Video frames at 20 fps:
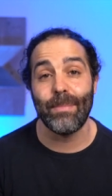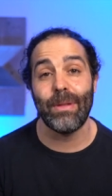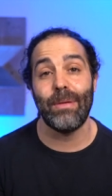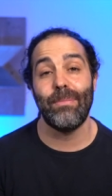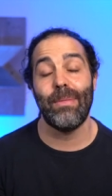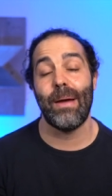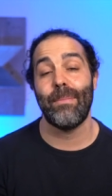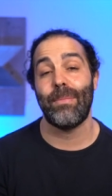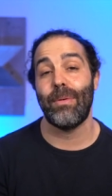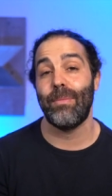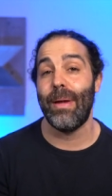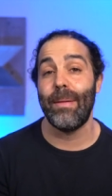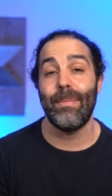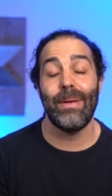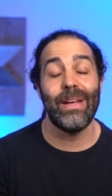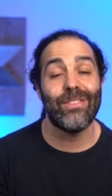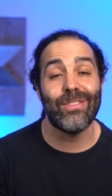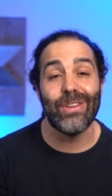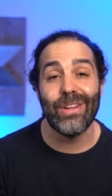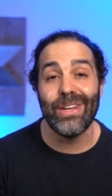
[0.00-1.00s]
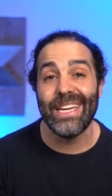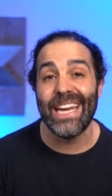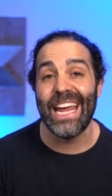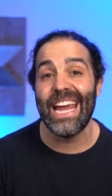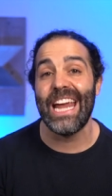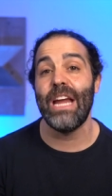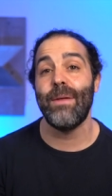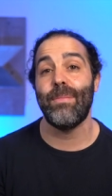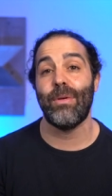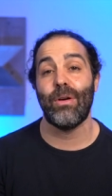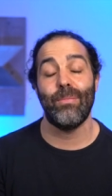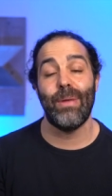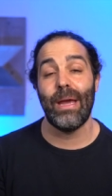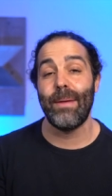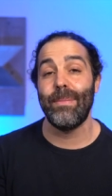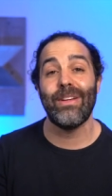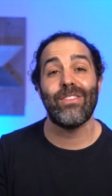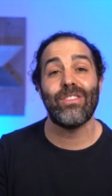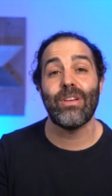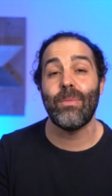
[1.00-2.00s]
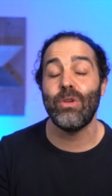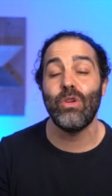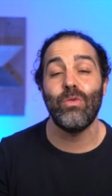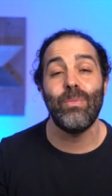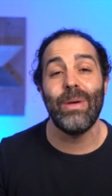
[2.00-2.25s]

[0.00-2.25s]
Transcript: family member, maybe it's a neighbor, maybe it's someone